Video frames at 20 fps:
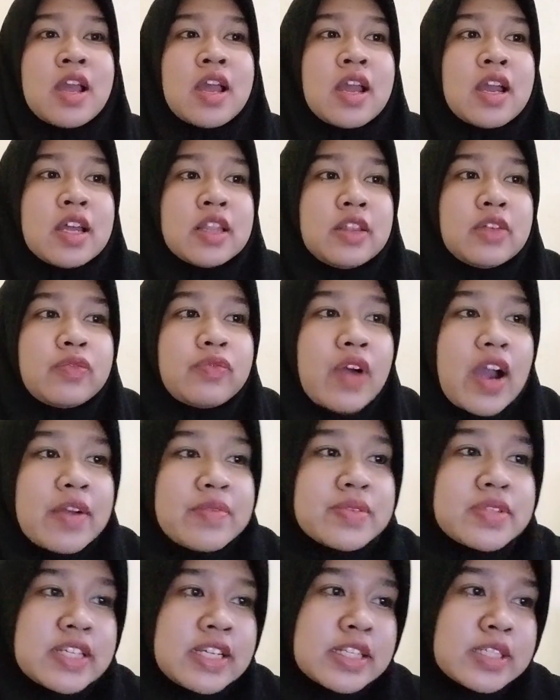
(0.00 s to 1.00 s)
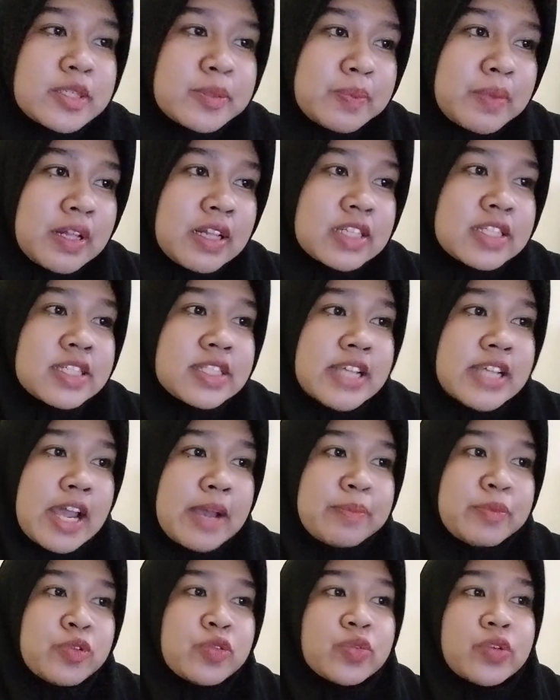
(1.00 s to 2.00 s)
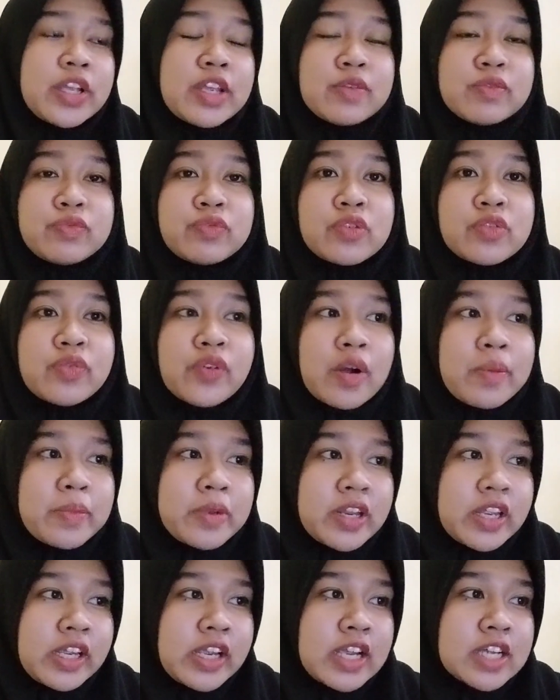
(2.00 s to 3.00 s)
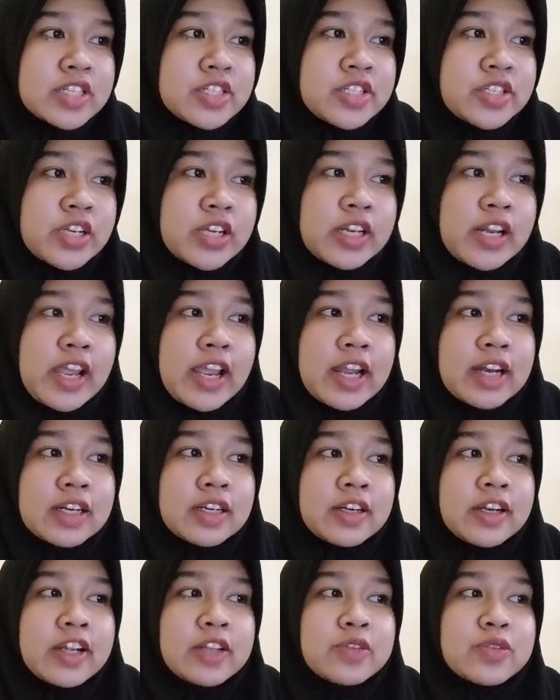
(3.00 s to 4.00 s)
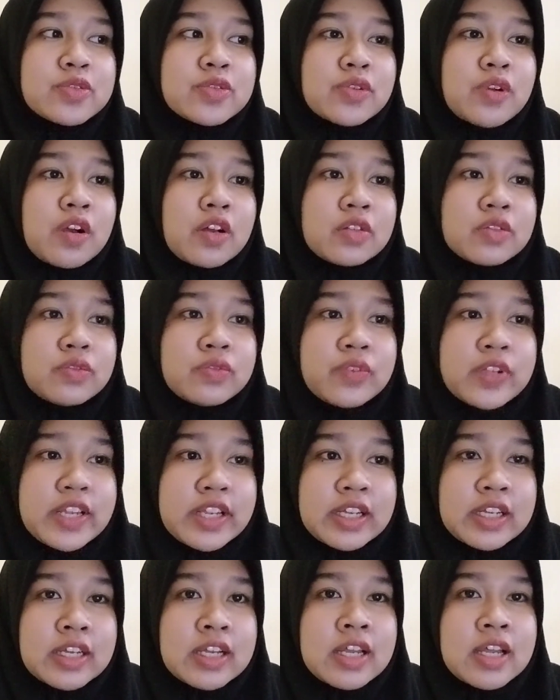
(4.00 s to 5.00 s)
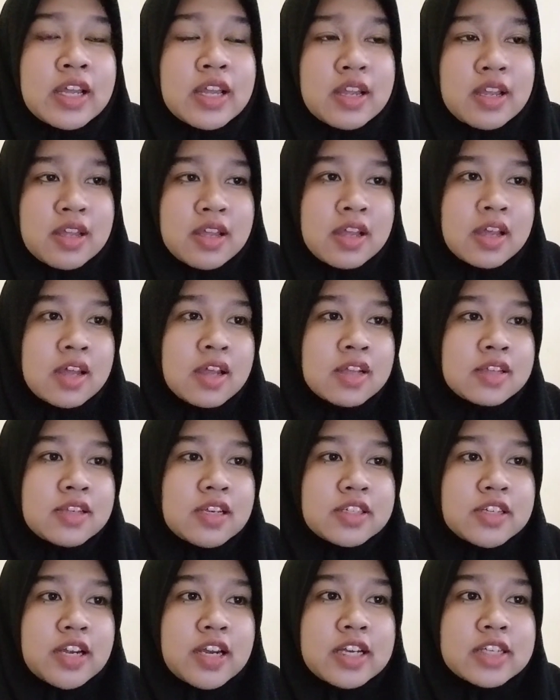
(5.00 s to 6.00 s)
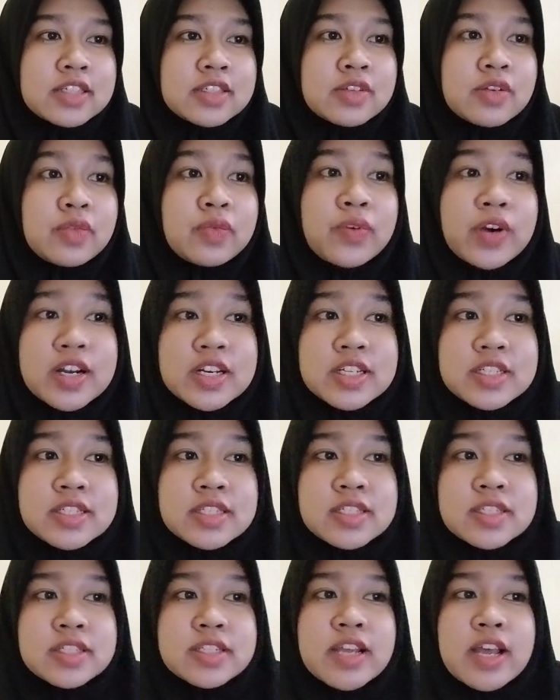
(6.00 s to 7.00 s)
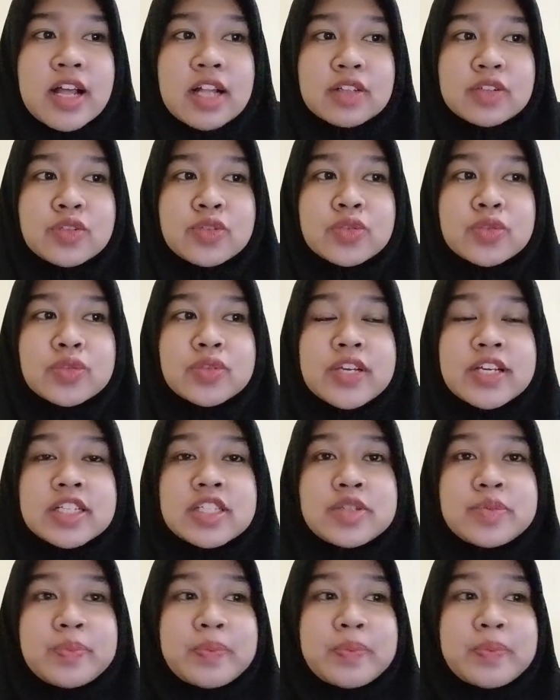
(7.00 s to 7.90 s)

The five simple steps to improve communication and reduce conflict, such as first talk to each